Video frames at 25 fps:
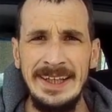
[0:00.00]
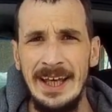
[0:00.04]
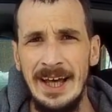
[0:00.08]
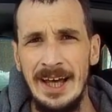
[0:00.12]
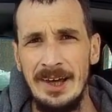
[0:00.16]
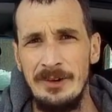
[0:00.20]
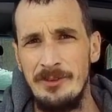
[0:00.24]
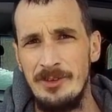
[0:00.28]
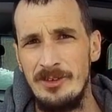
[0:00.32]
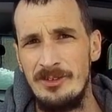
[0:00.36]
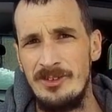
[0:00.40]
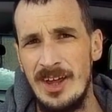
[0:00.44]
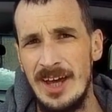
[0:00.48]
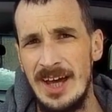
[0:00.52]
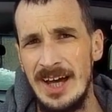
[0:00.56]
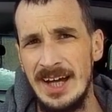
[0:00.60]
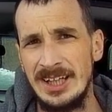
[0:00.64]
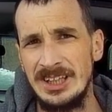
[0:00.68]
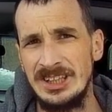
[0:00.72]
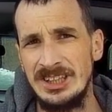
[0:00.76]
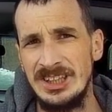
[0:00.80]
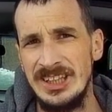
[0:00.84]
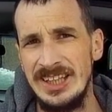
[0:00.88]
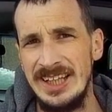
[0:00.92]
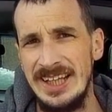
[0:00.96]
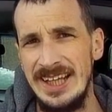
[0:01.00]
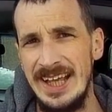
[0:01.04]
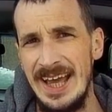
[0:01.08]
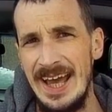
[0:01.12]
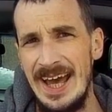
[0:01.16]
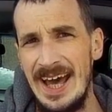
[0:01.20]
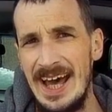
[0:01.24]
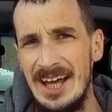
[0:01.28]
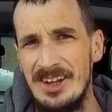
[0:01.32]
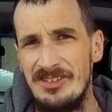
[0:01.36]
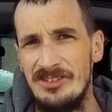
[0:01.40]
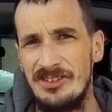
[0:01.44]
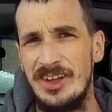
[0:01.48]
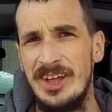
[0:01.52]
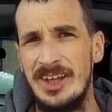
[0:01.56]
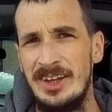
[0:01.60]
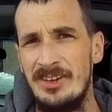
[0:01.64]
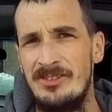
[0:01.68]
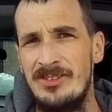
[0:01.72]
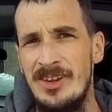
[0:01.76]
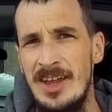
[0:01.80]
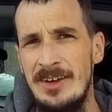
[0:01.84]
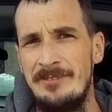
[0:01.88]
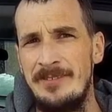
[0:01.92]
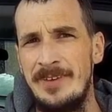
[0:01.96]
I was actually asking
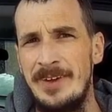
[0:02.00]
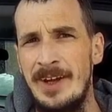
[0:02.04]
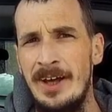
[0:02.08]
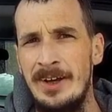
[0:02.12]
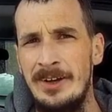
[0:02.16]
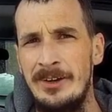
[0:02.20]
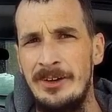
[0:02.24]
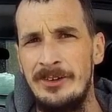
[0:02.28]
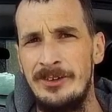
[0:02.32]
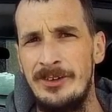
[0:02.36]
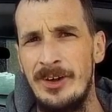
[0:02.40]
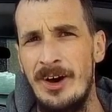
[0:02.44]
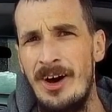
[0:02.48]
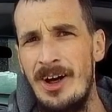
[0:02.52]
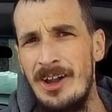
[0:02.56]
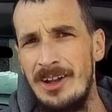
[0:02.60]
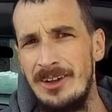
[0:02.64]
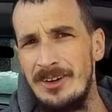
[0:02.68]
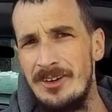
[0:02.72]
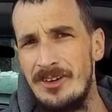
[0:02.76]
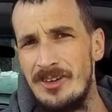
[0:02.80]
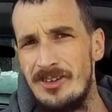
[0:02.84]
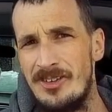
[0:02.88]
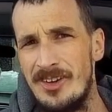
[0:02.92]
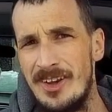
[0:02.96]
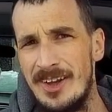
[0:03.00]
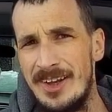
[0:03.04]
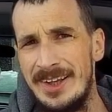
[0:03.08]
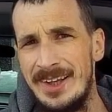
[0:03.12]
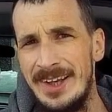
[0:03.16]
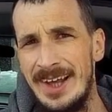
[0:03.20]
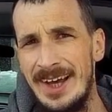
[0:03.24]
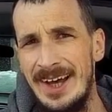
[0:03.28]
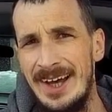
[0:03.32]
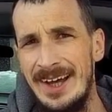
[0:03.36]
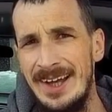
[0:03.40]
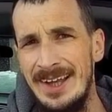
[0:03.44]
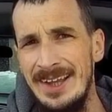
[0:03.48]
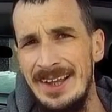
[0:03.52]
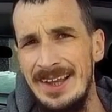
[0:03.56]
$700, and